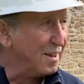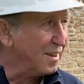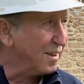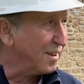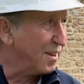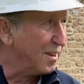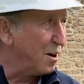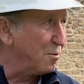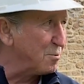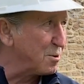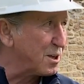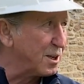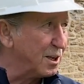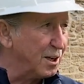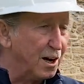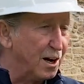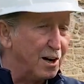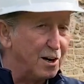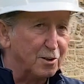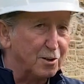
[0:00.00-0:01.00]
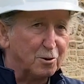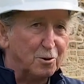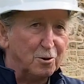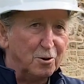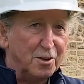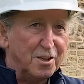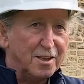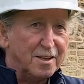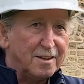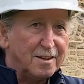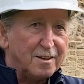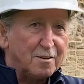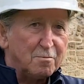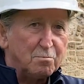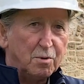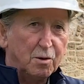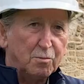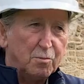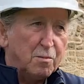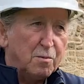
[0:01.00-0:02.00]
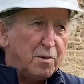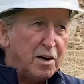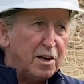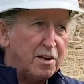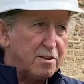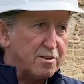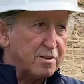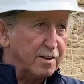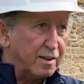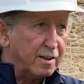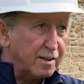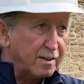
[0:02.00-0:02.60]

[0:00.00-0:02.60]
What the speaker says: that was kind of hard going, but we managed it.